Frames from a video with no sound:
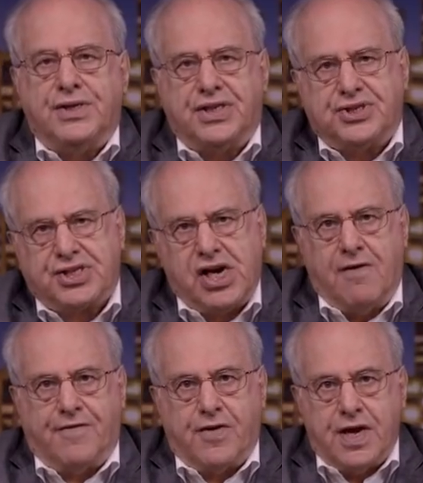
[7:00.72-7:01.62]

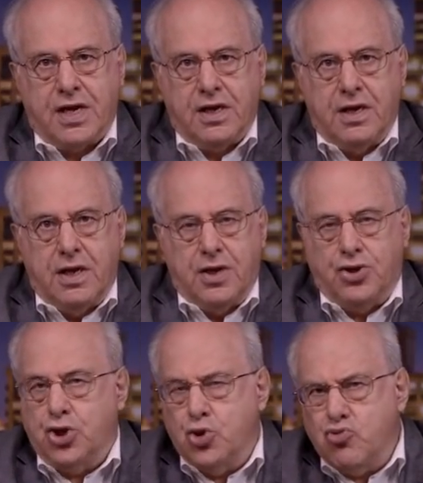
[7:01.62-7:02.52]
discovering
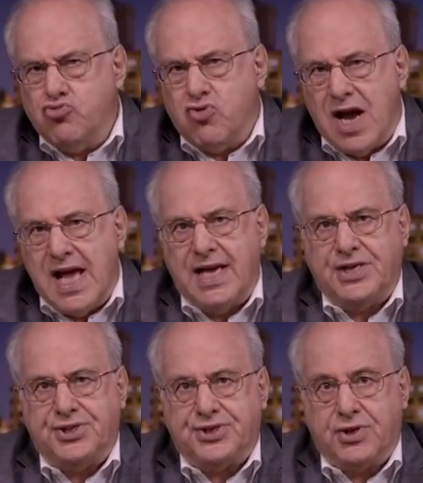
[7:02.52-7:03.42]
new
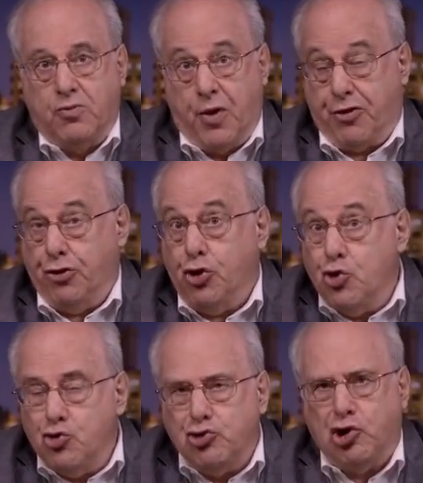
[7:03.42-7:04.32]
ways with new
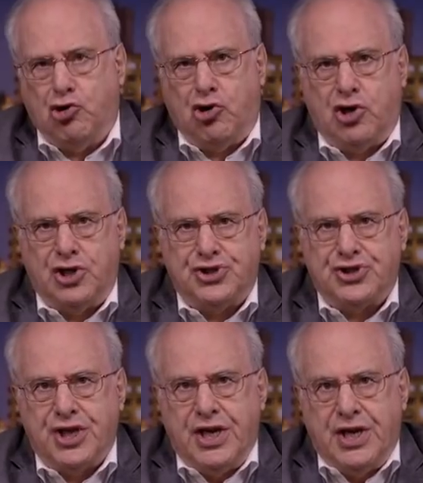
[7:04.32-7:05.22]

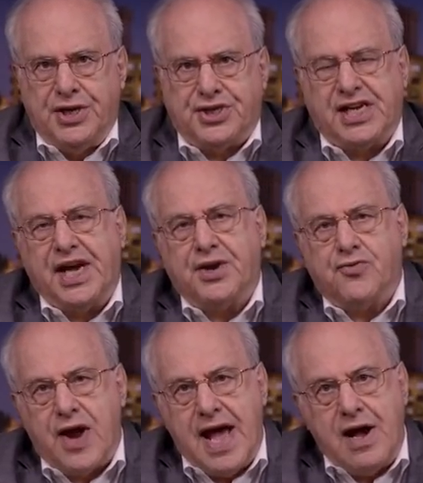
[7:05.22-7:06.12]
laws to get
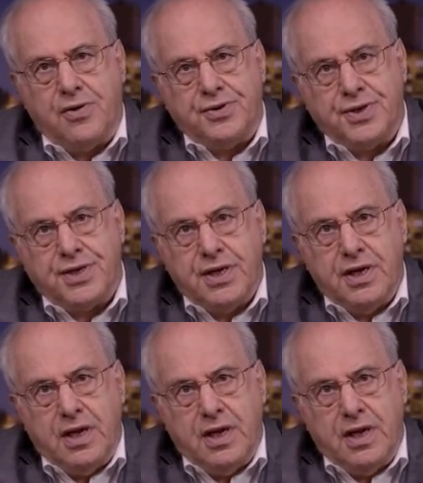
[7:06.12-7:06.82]
around